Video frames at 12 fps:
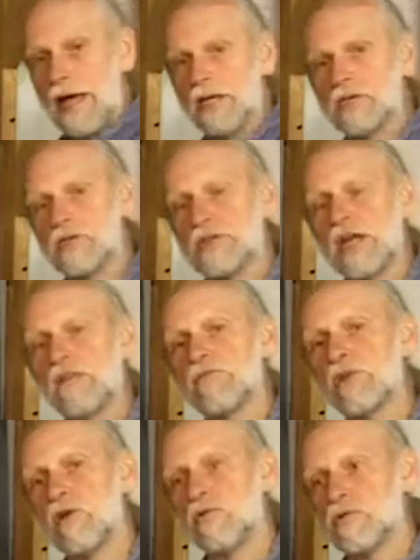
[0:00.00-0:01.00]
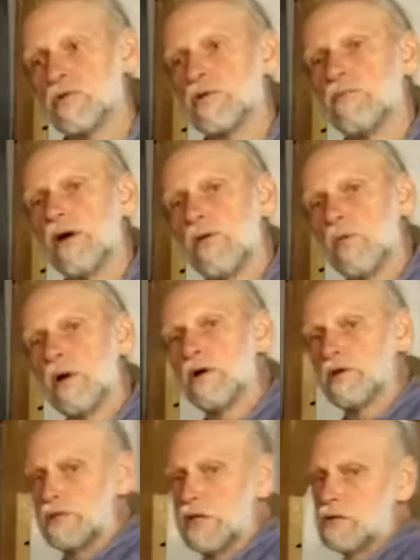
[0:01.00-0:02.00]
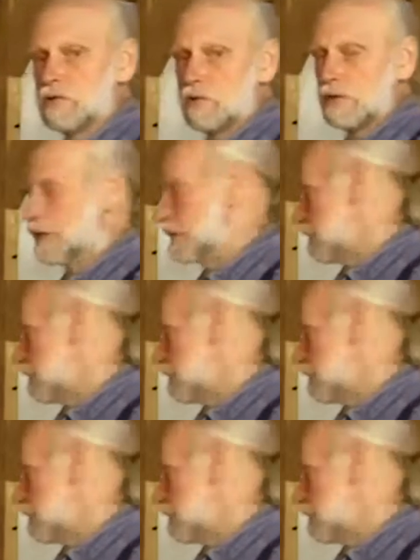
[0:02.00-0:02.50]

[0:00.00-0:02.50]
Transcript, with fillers: and a set of notes about where is that story